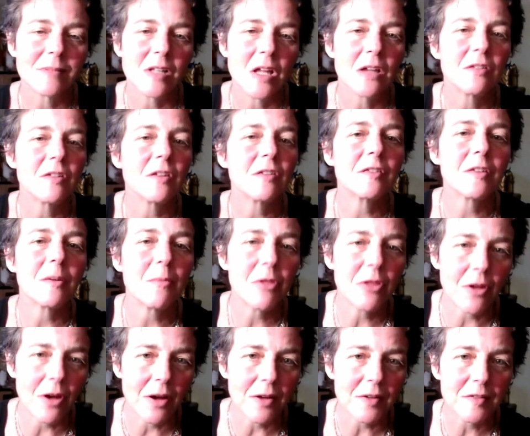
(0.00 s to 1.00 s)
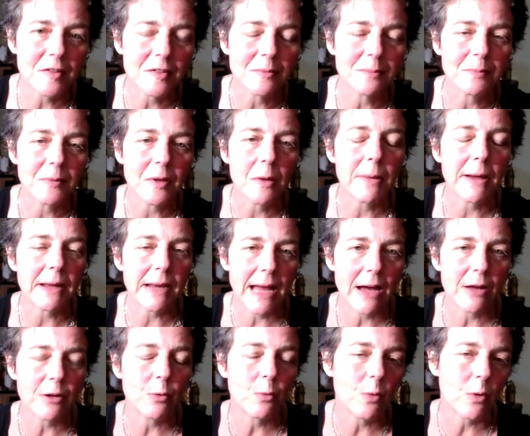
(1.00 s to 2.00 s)
just some thoughts about
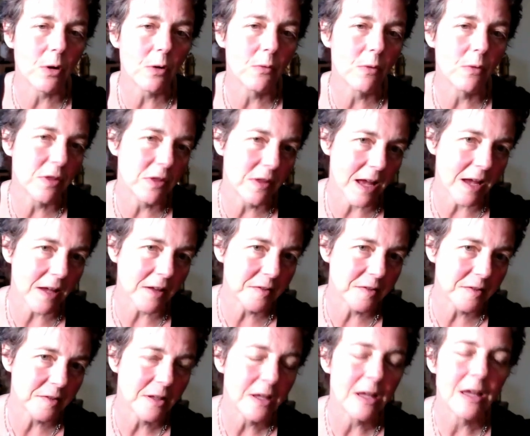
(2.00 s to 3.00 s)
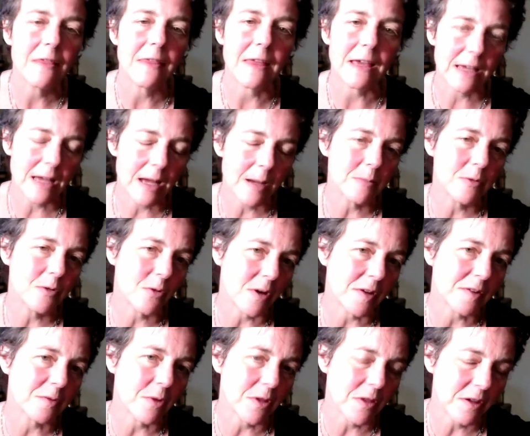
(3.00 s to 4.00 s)
how to work with decks that come to
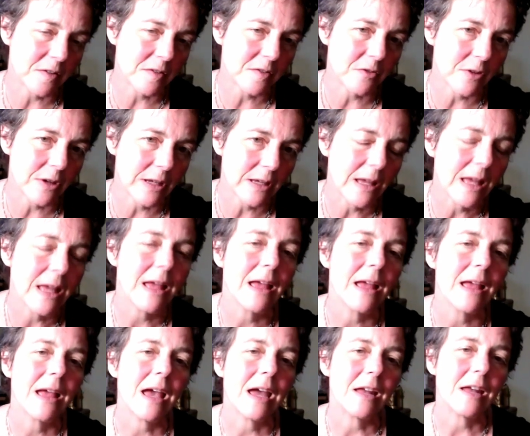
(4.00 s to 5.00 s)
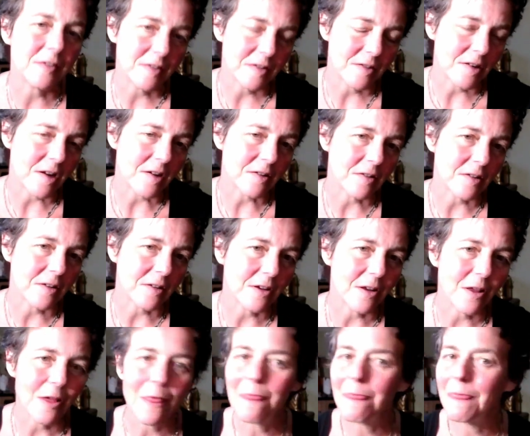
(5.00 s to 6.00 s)
us with history, and a suggestion
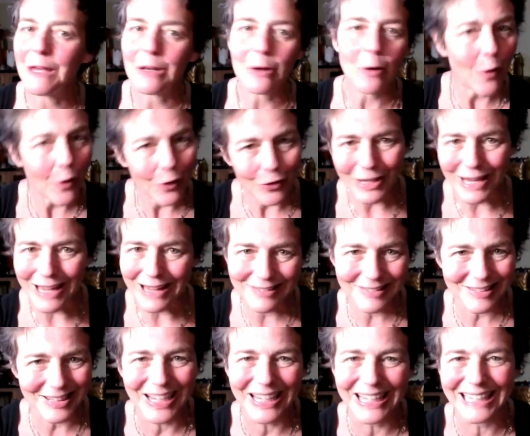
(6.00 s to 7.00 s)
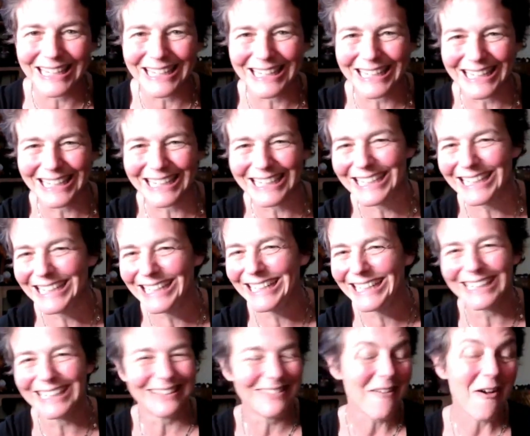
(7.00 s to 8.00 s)
that all decks
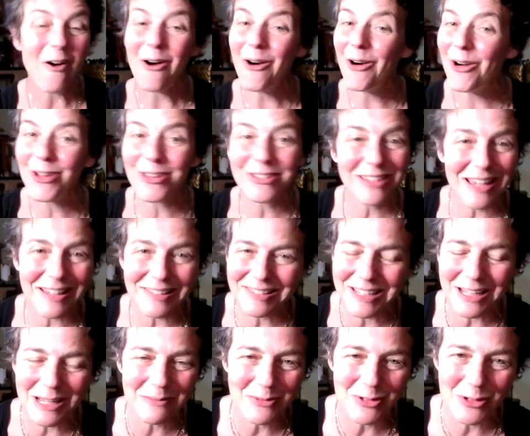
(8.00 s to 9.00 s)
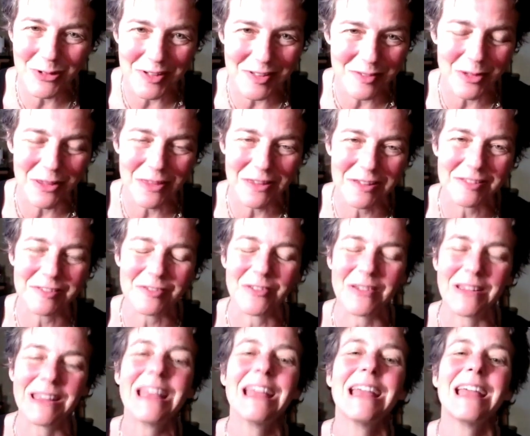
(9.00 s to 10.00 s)
all decks come to us with history,